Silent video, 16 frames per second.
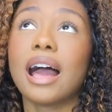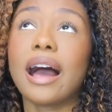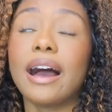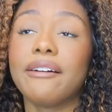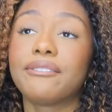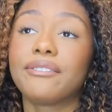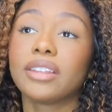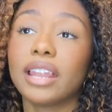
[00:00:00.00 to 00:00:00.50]

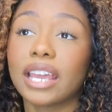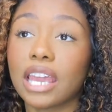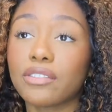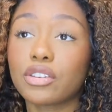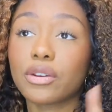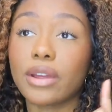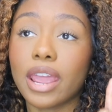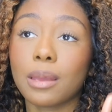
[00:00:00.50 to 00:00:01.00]
I feel like
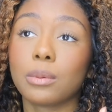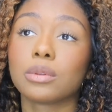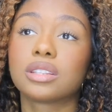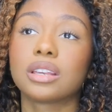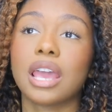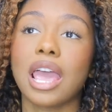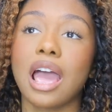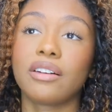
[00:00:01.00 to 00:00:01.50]
if you're able
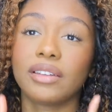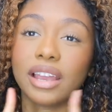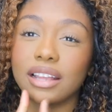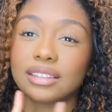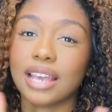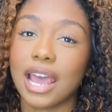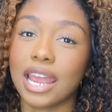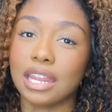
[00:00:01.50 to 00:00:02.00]
to have like
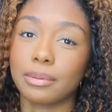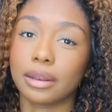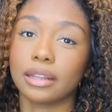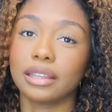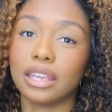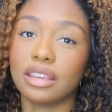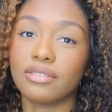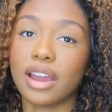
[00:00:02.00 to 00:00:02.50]
a tiny bit
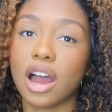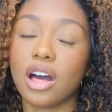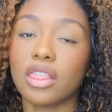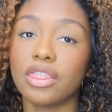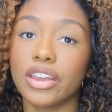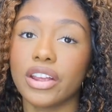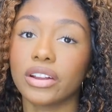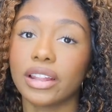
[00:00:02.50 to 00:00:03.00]
of leave
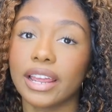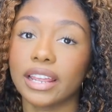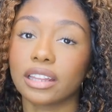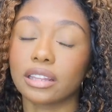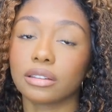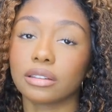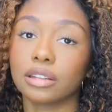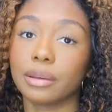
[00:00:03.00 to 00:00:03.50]
out, they're
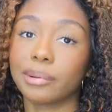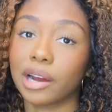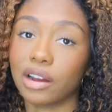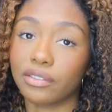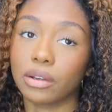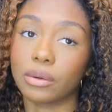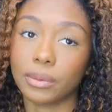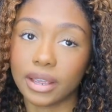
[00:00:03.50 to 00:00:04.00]
like the
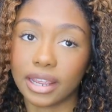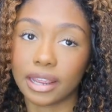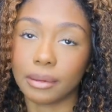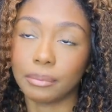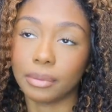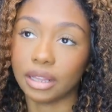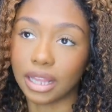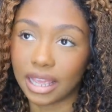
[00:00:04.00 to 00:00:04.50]
perfect
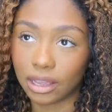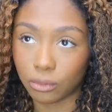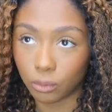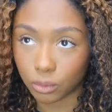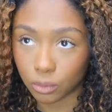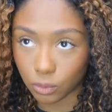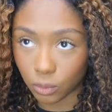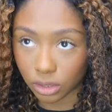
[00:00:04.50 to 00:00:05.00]
wig. But like
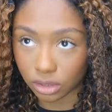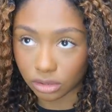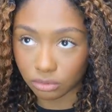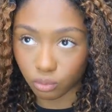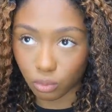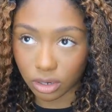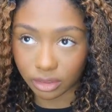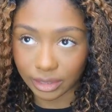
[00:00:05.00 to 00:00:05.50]
with
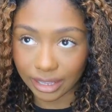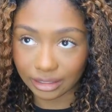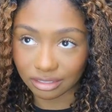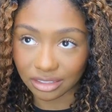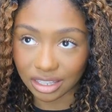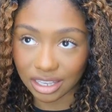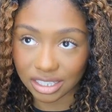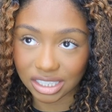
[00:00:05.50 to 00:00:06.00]
one
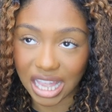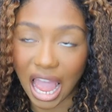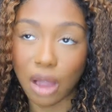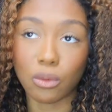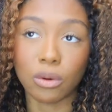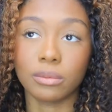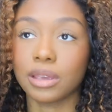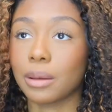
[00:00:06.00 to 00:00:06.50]
like this,
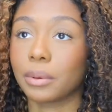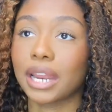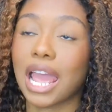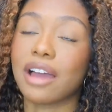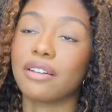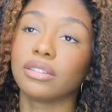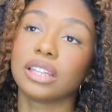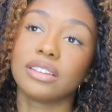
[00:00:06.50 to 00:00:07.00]
I wouldn't be able to
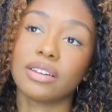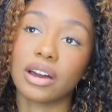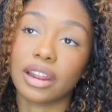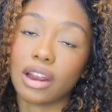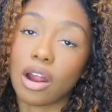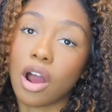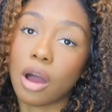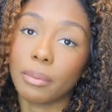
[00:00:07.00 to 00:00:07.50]
have leave out
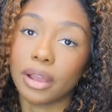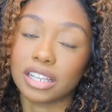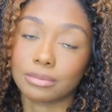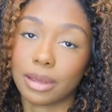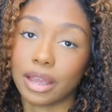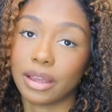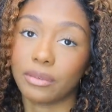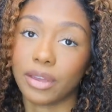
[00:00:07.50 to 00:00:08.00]
at all because
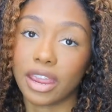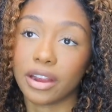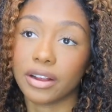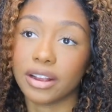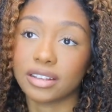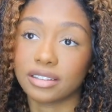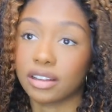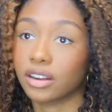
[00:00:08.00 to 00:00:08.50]
my hair
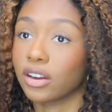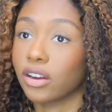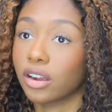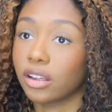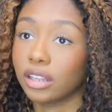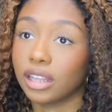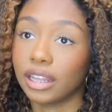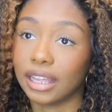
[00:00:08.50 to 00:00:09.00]
isn't
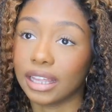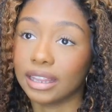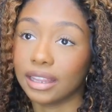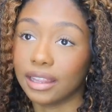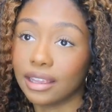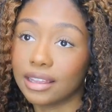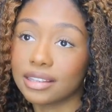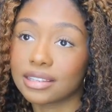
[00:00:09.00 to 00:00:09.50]
curly like
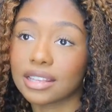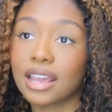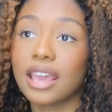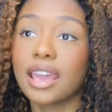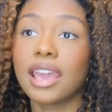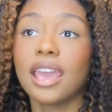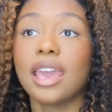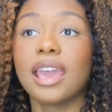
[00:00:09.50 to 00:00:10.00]
this.
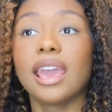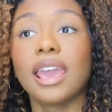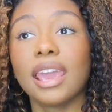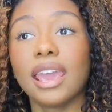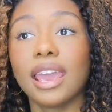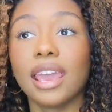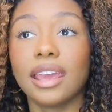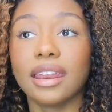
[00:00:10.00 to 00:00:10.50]

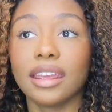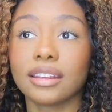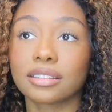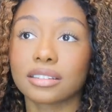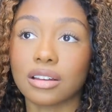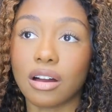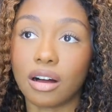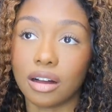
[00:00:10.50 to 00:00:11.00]
And
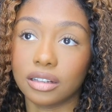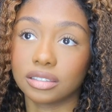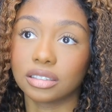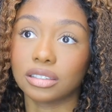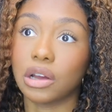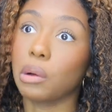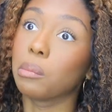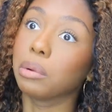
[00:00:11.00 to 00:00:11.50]
it's
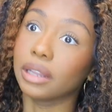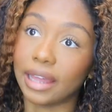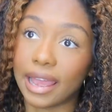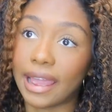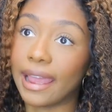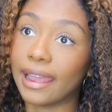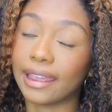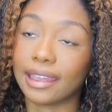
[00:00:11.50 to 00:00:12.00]
also
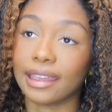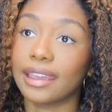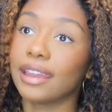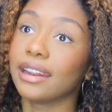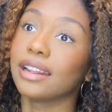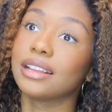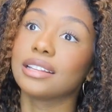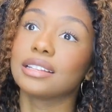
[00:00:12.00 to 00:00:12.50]
black
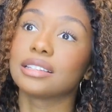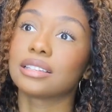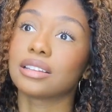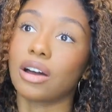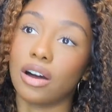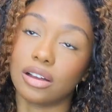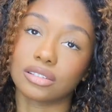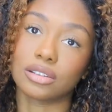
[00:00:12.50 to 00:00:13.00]
and
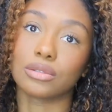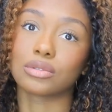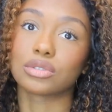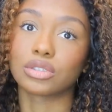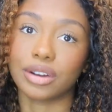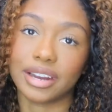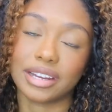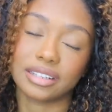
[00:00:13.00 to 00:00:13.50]
it's also
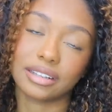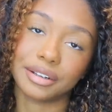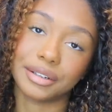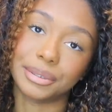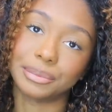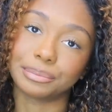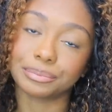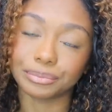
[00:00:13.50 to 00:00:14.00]
straight.
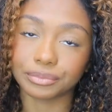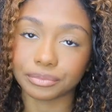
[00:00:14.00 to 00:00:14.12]
So